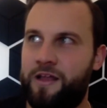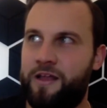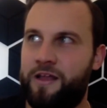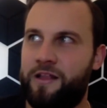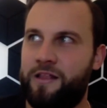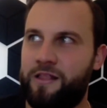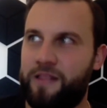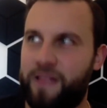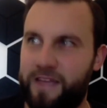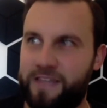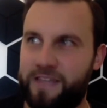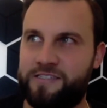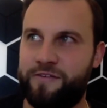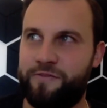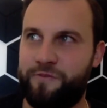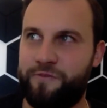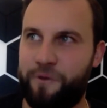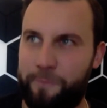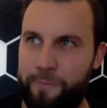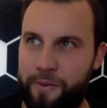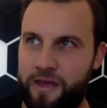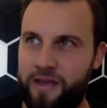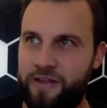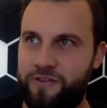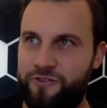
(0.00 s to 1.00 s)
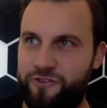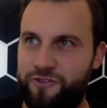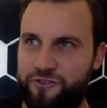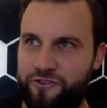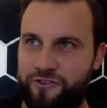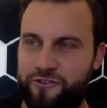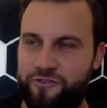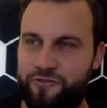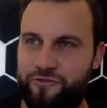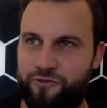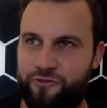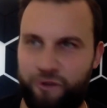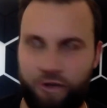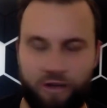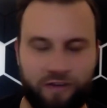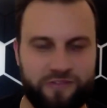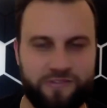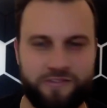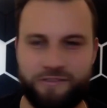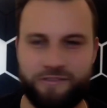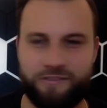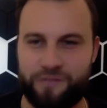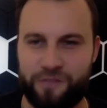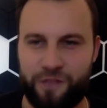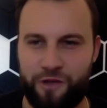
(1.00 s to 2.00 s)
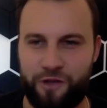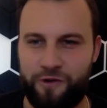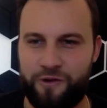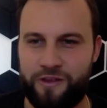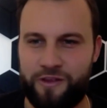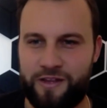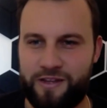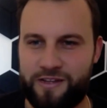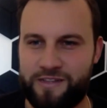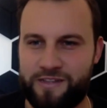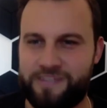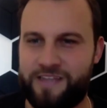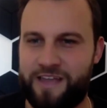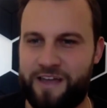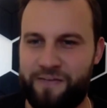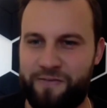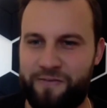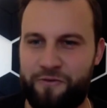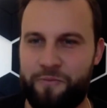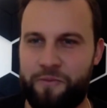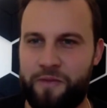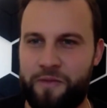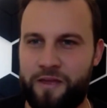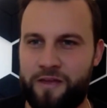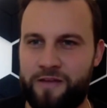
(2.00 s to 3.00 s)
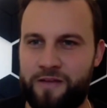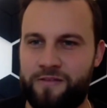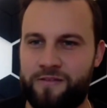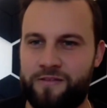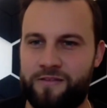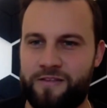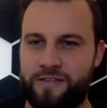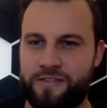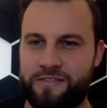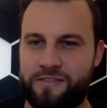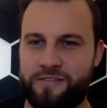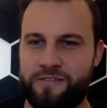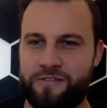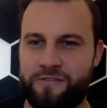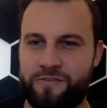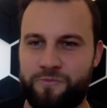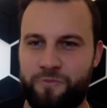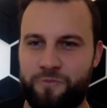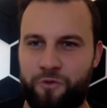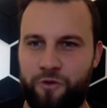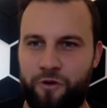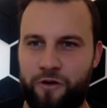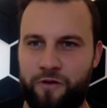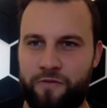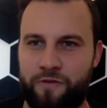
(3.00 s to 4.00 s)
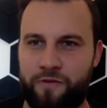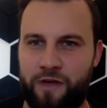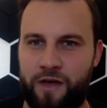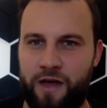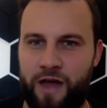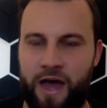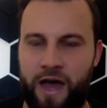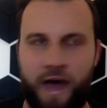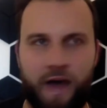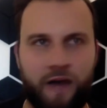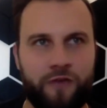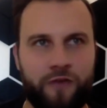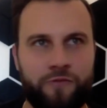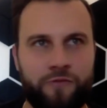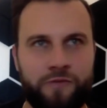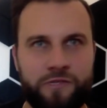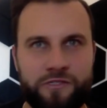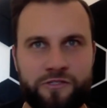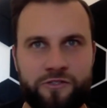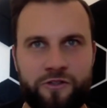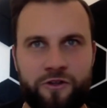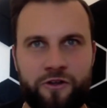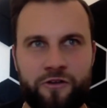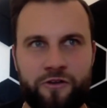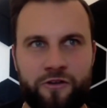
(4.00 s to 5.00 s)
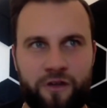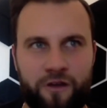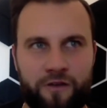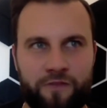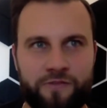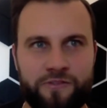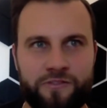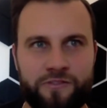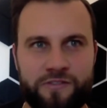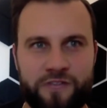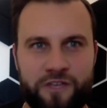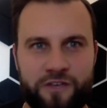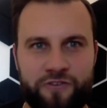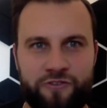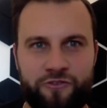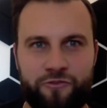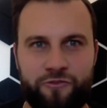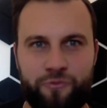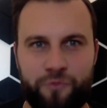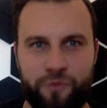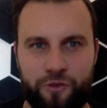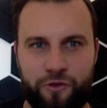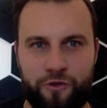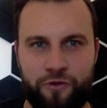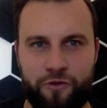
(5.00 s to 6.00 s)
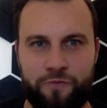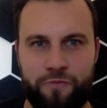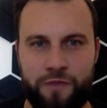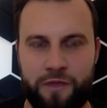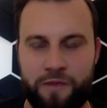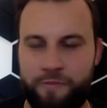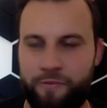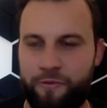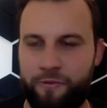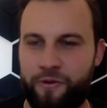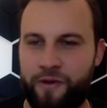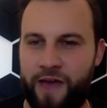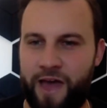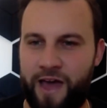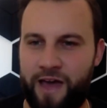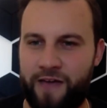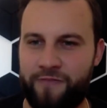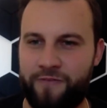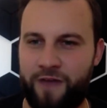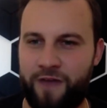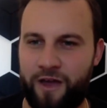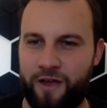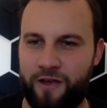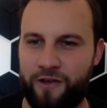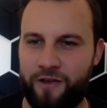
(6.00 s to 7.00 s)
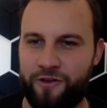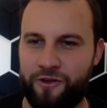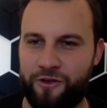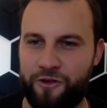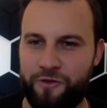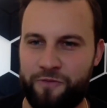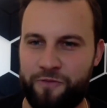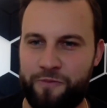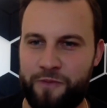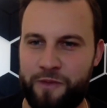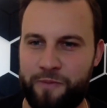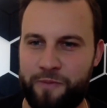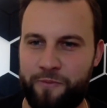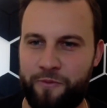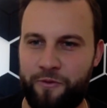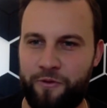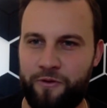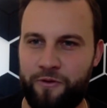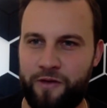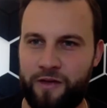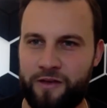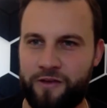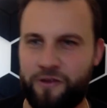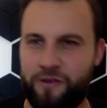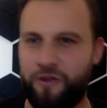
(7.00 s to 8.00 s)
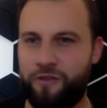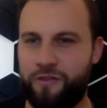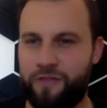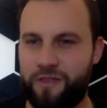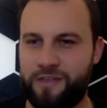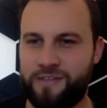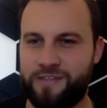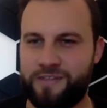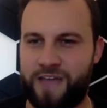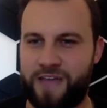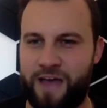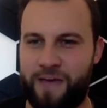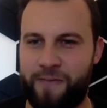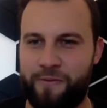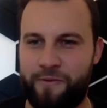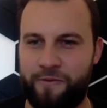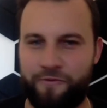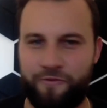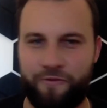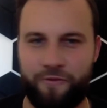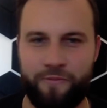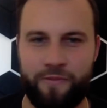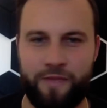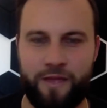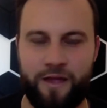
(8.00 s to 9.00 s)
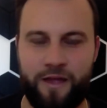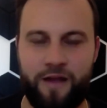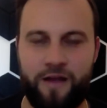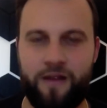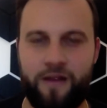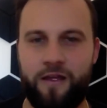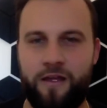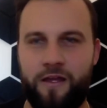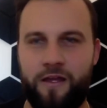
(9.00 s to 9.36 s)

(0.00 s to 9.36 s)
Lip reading: Less of a pitch. Trust is lower than it's ever been. This is more of a how do we start conversations with good people and add value to good people and get things happen from there.